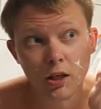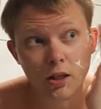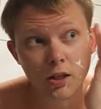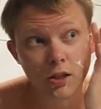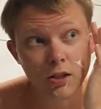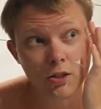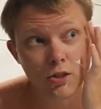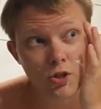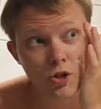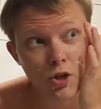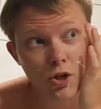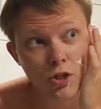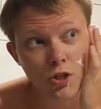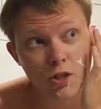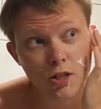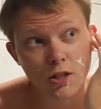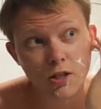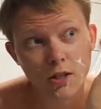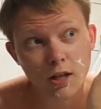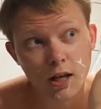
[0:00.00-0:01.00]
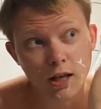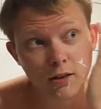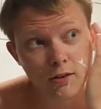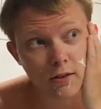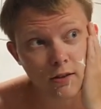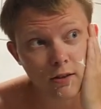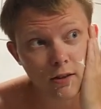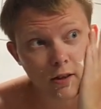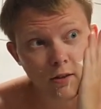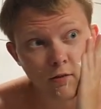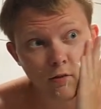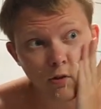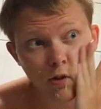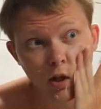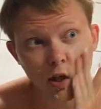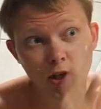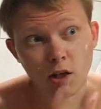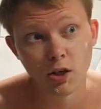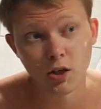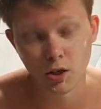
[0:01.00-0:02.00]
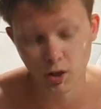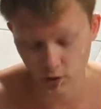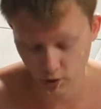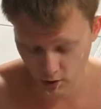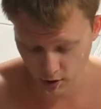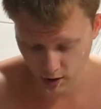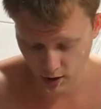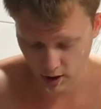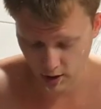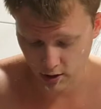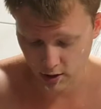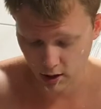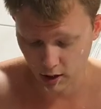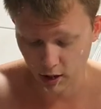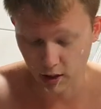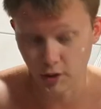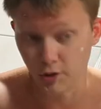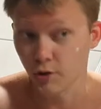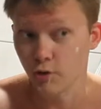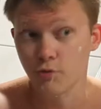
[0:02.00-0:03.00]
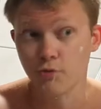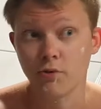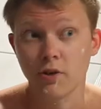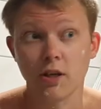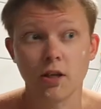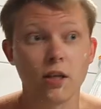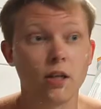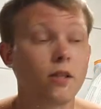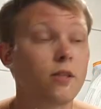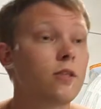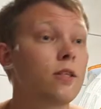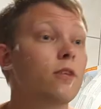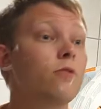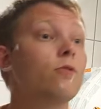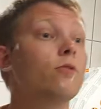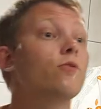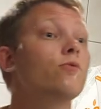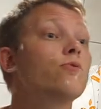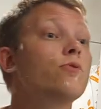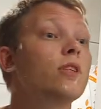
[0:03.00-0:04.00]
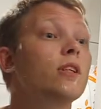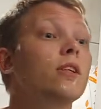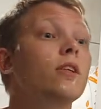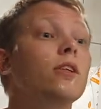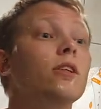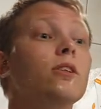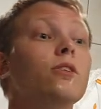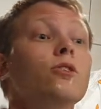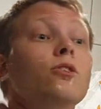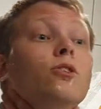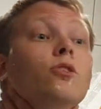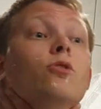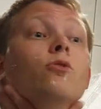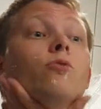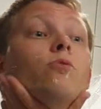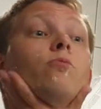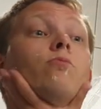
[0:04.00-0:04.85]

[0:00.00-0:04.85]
It's just that i am uh, cut that clean off. I can't even feel it. So.